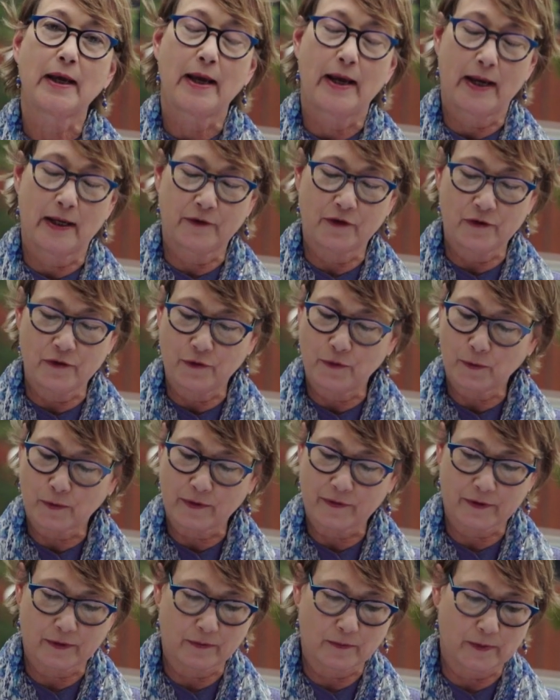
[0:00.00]
and
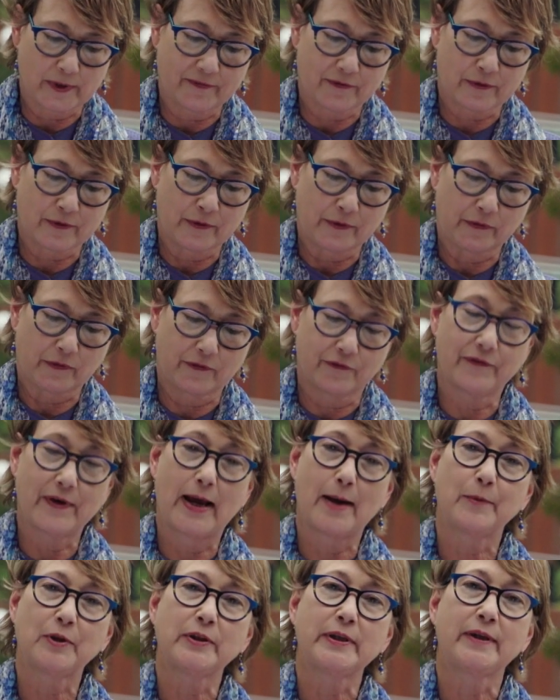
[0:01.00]
Northern Rivers
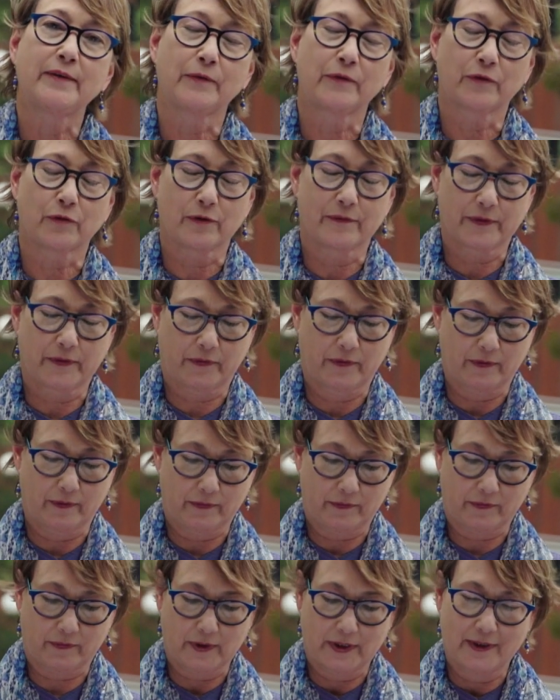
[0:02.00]
Family of
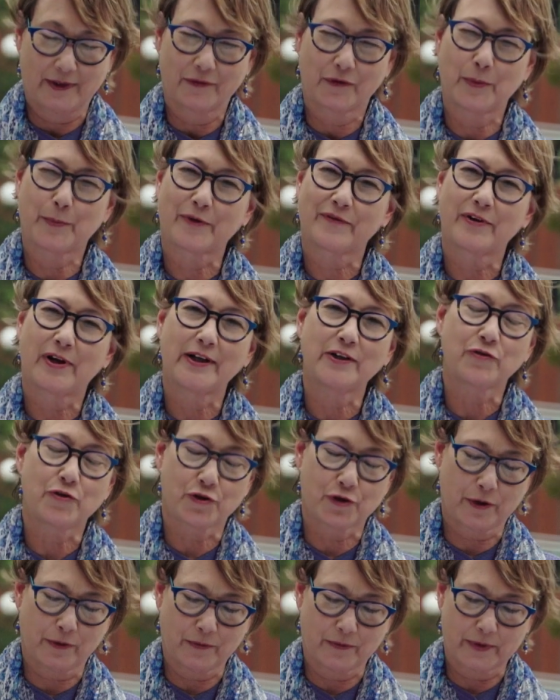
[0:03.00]
Services to provide
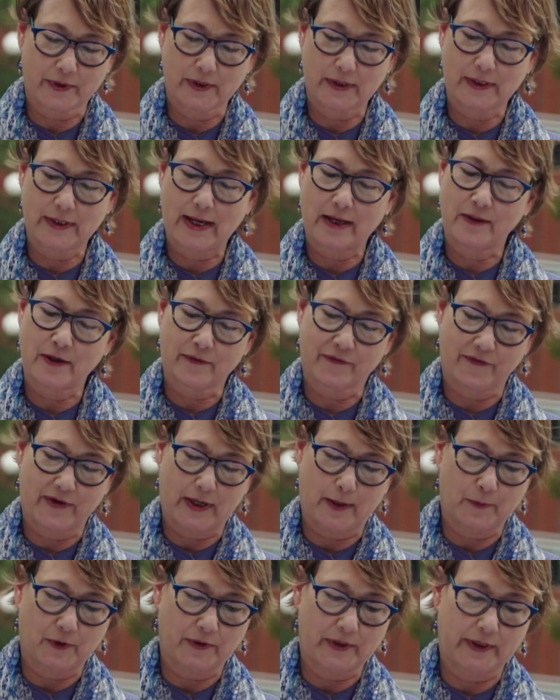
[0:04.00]
children and their
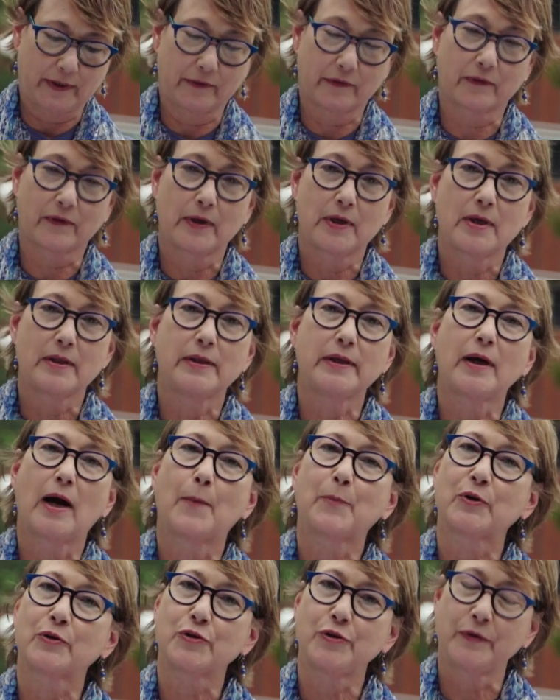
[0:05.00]
families the
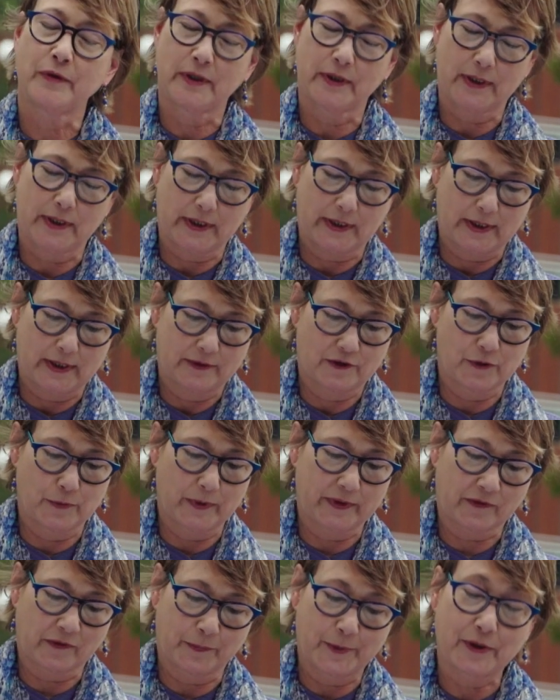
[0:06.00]
opportunity to
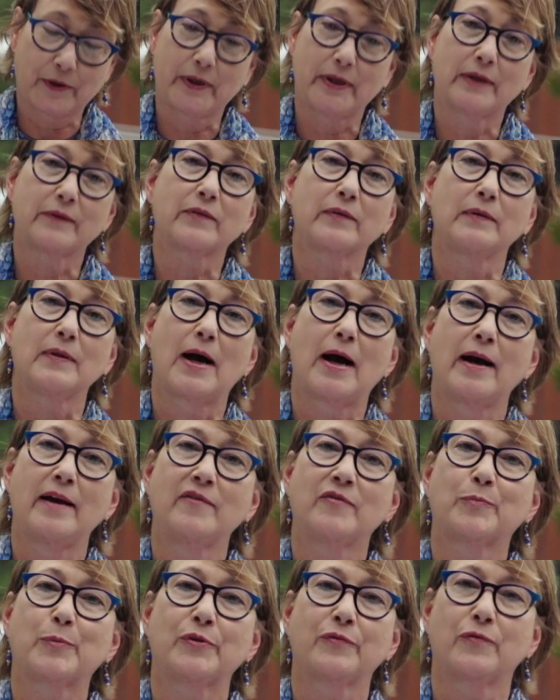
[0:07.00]
experience
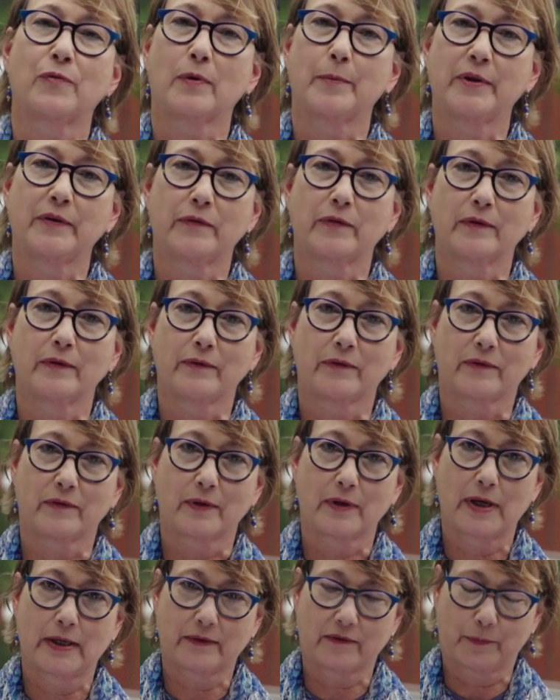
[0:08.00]
live performances
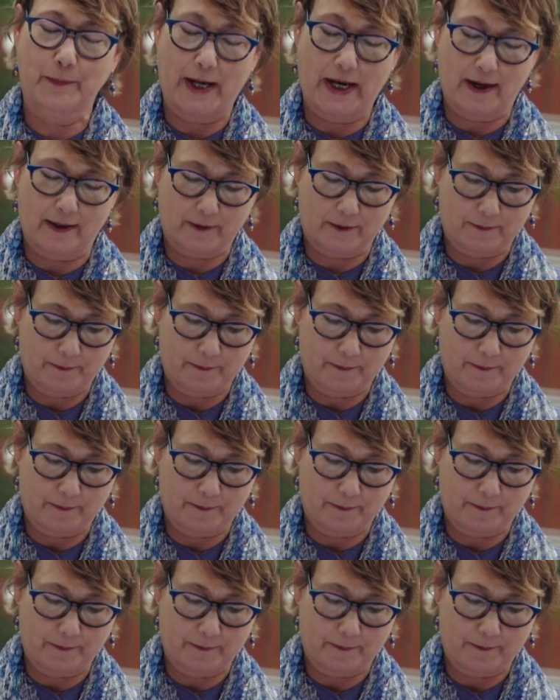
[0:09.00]
at Spac.